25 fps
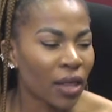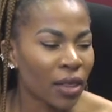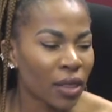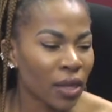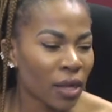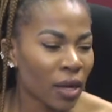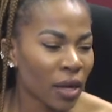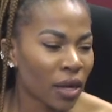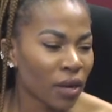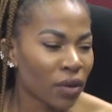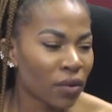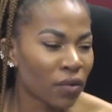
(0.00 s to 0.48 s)

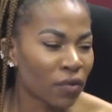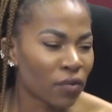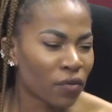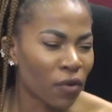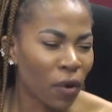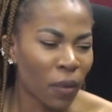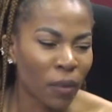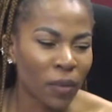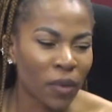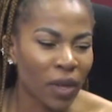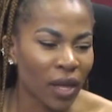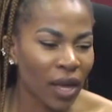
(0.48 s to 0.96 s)
And then
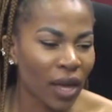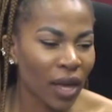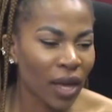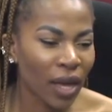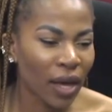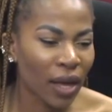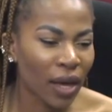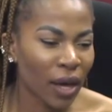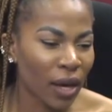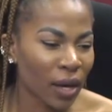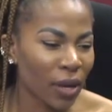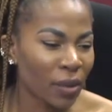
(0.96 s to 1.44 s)
from
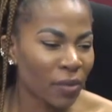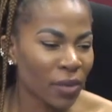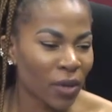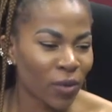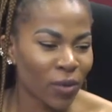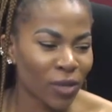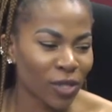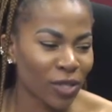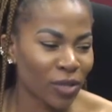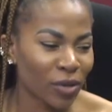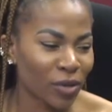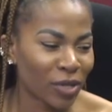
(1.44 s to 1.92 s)
there,
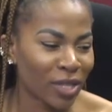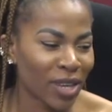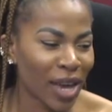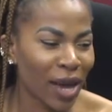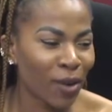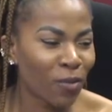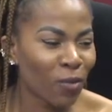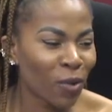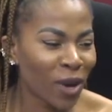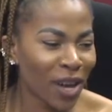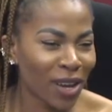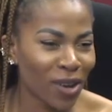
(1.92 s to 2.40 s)
there was a
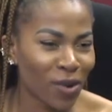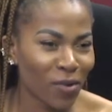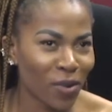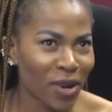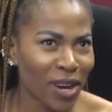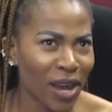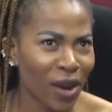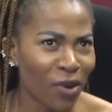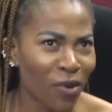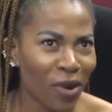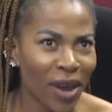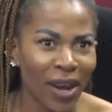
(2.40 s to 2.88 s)
time
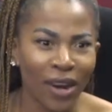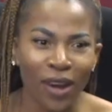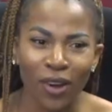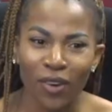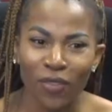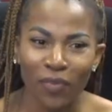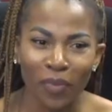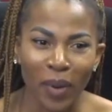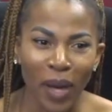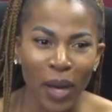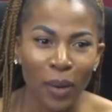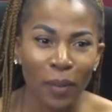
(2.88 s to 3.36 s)
when I ran
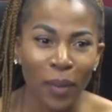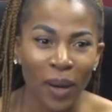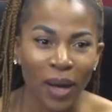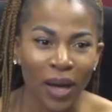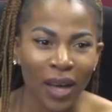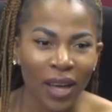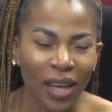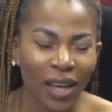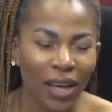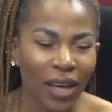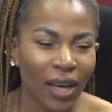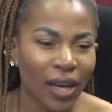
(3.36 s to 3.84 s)
out of
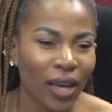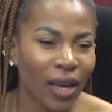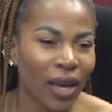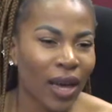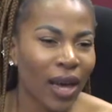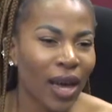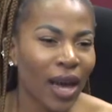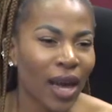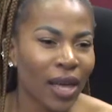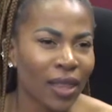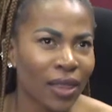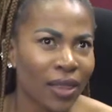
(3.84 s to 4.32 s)
paper,
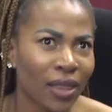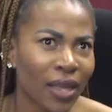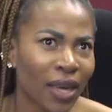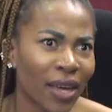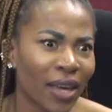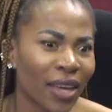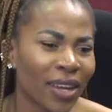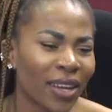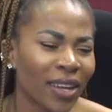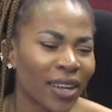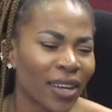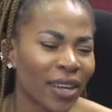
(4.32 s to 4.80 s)
and
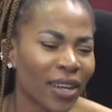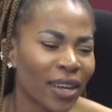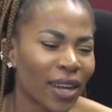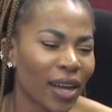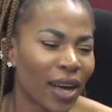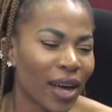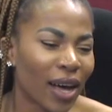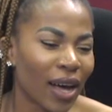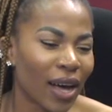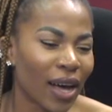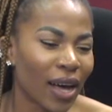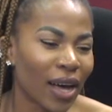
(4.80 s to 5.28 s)
then
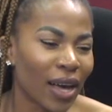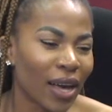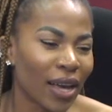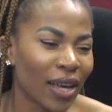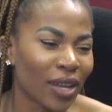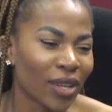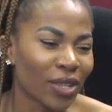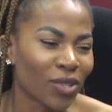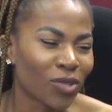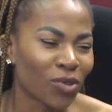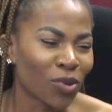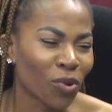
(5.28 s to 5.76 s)

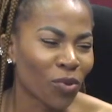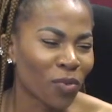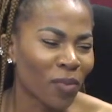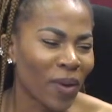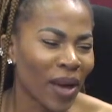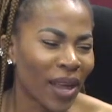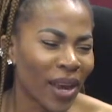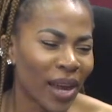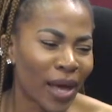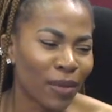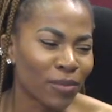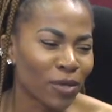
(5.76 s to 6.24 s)
I took
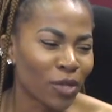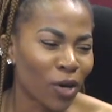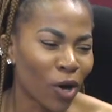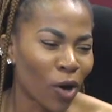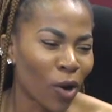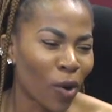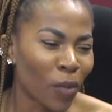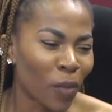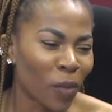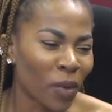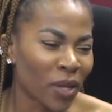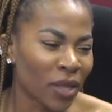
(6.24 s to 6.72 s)
my
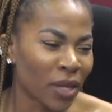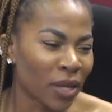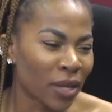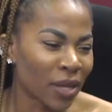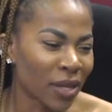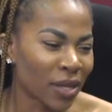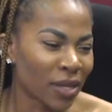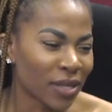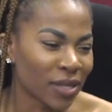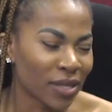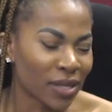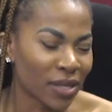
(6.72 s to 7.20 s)
laptop, and
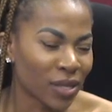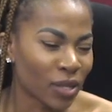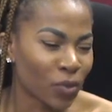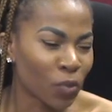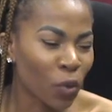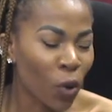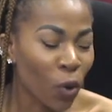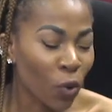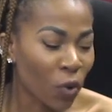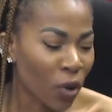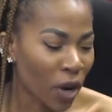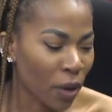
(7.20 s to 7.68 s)
then there's this
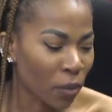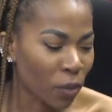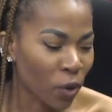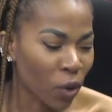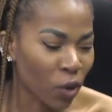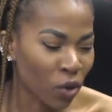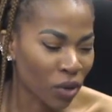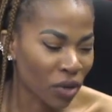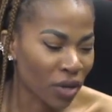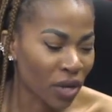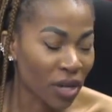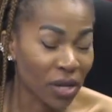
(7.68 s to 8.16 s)
program
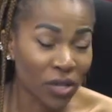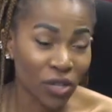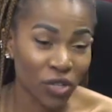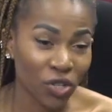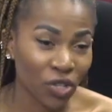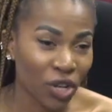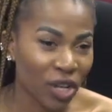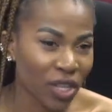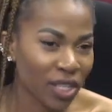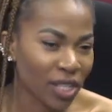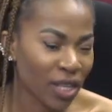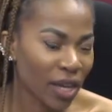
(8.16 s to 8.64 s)
called
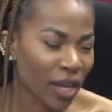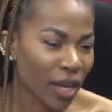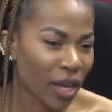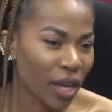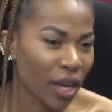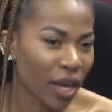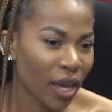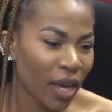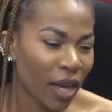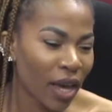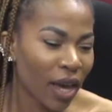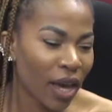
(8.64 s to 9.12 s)
Illustrator,
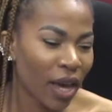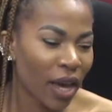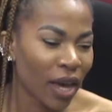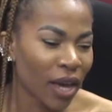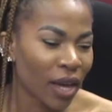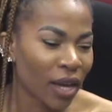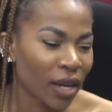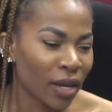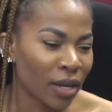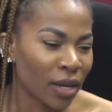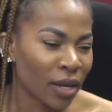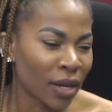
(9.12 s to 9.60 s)

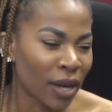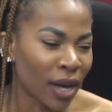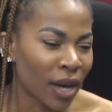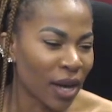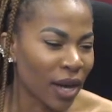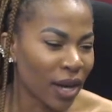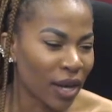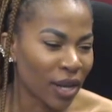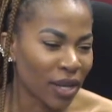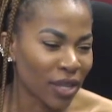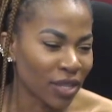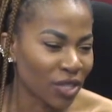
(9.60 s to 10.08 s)
and
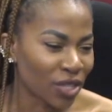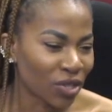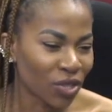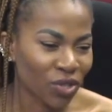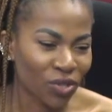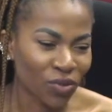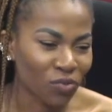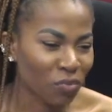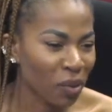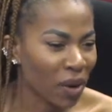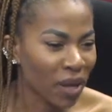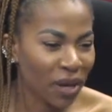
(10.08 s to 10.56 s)
I
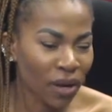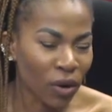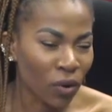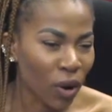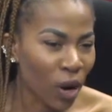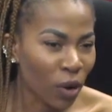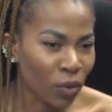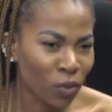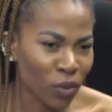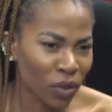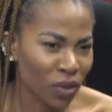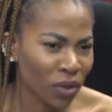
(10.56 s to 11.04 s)
just played
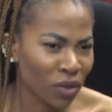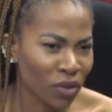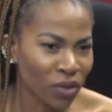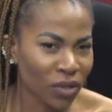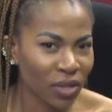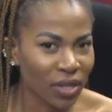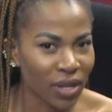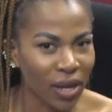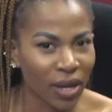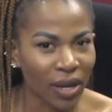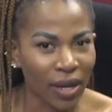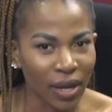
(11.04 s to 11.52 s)
around with it
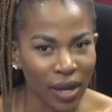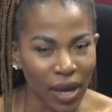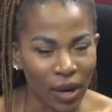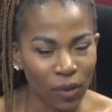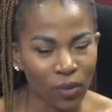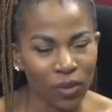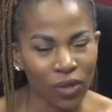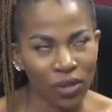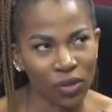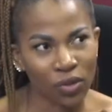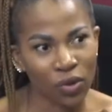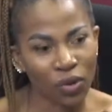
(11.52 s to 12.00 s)
because I
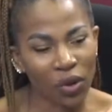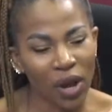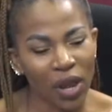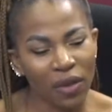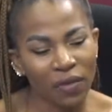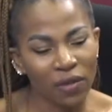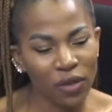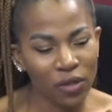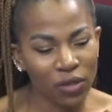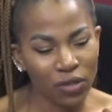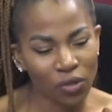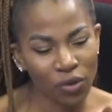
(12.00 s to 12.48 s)
was
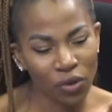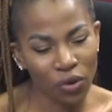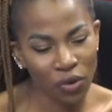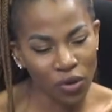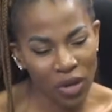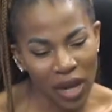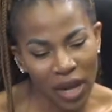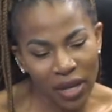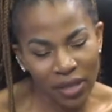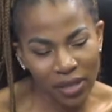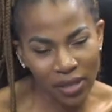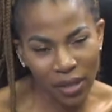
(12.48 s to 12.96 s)
craving to
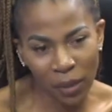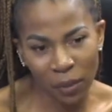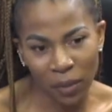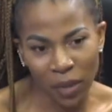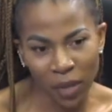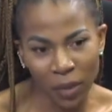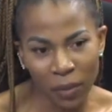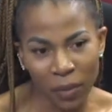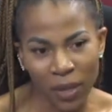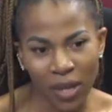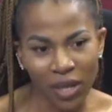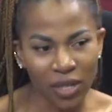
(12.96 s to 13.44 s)
create
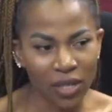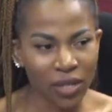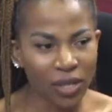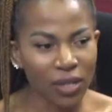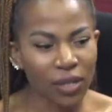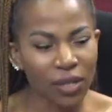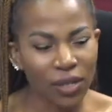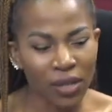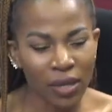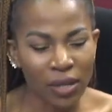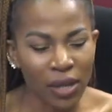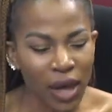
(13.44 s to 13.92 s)
something, but I
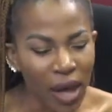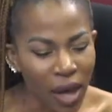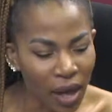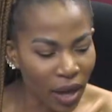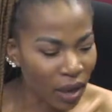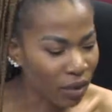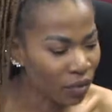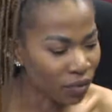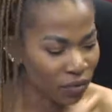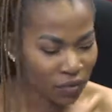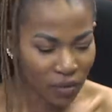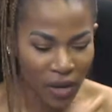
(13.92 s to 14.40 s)
just didn't
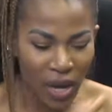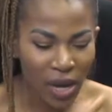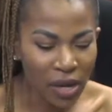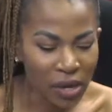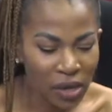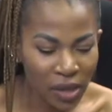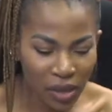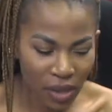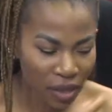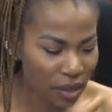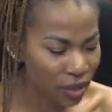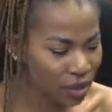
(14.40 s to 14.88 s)
have
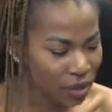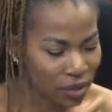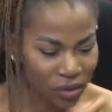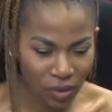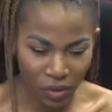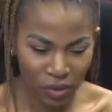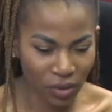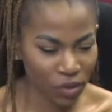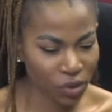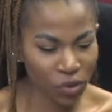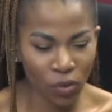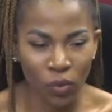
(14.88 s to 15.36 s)

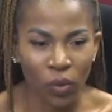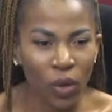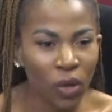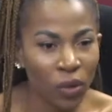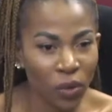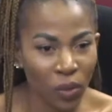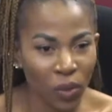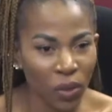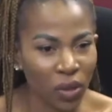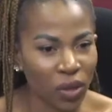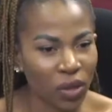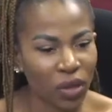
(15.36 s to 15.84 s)
anything to
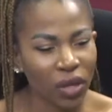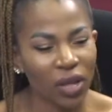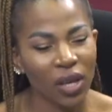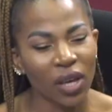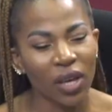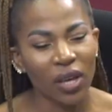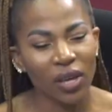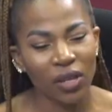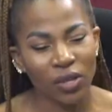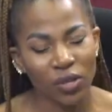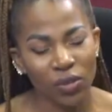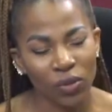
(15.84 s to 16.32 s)
work with.
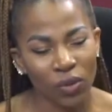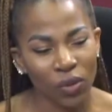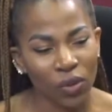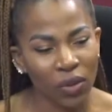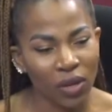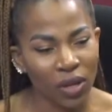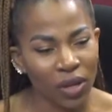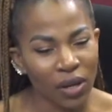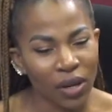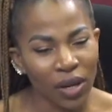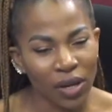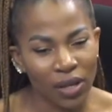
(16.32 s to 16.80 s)

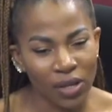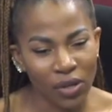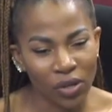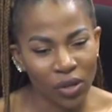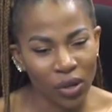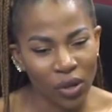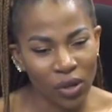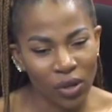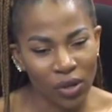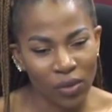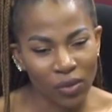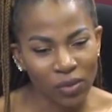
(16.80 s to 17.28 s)
So then I
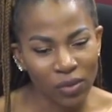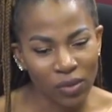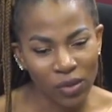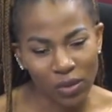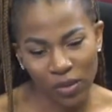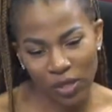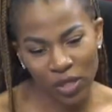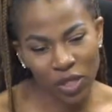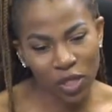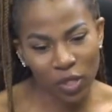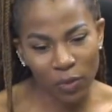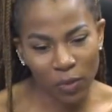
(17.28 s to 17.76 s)
started
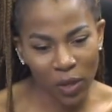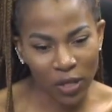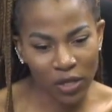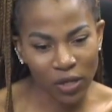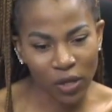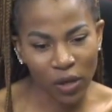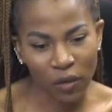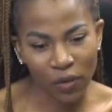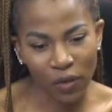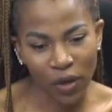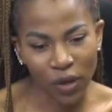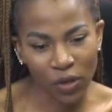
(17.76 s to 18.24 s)
teaching
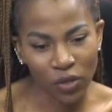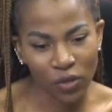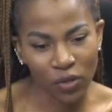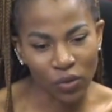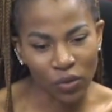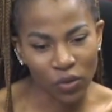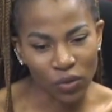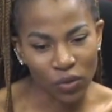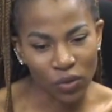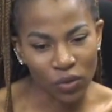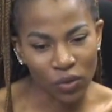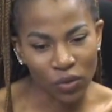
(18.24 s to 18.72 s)
myself how
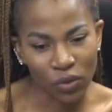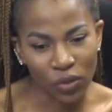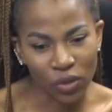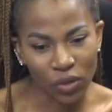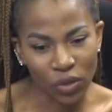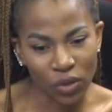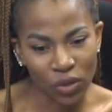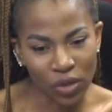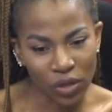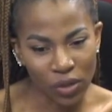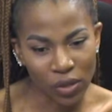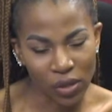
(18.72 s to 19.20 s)
to
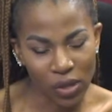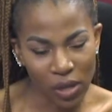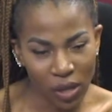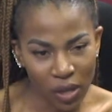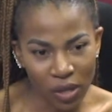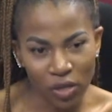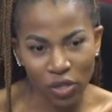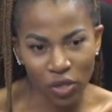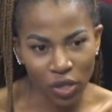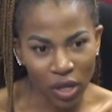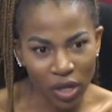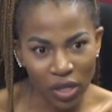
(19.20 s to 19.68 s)

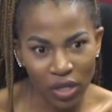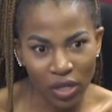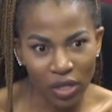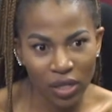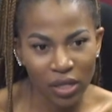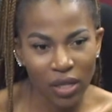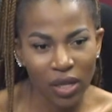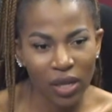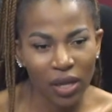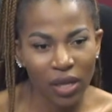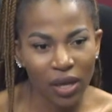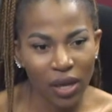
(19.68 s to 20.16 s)

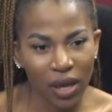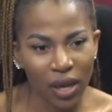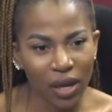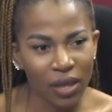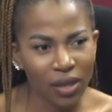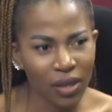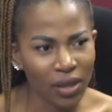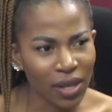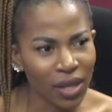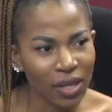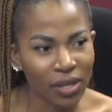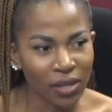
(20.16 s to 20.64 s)
illustrate,
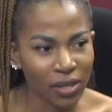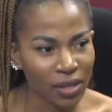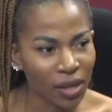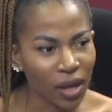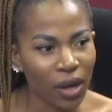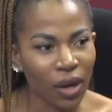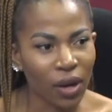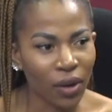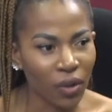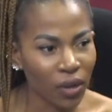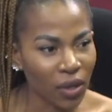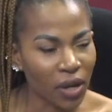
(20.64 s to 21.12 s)
and that's
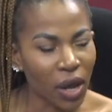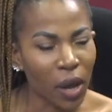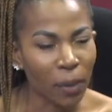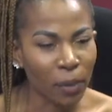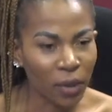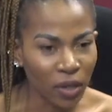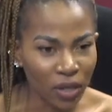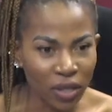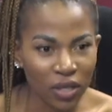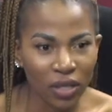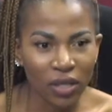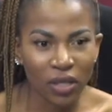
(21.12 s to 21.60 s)
how it
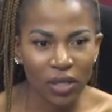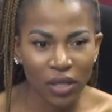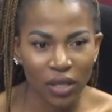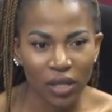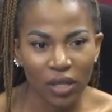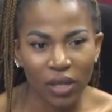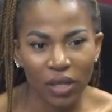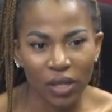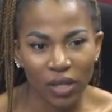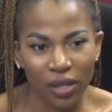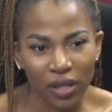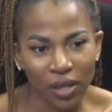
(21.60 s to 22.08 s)
happened.
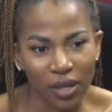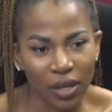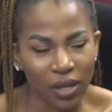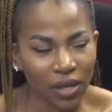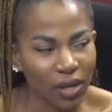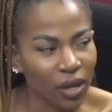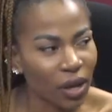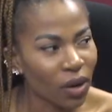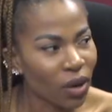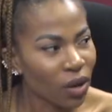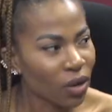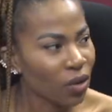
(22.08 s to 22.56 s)

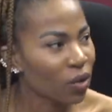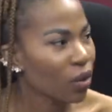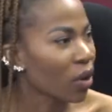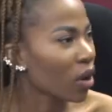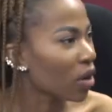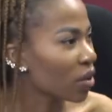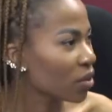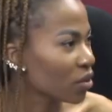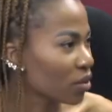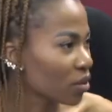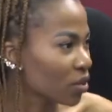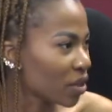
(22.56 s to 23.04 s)
That now I know
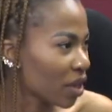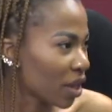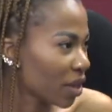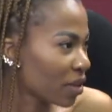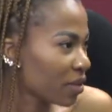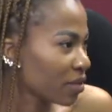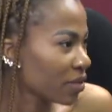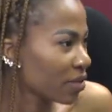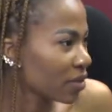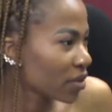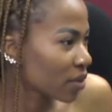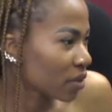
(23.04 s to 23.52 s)
how to do
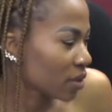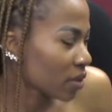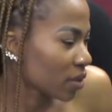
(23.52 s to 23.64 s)
that.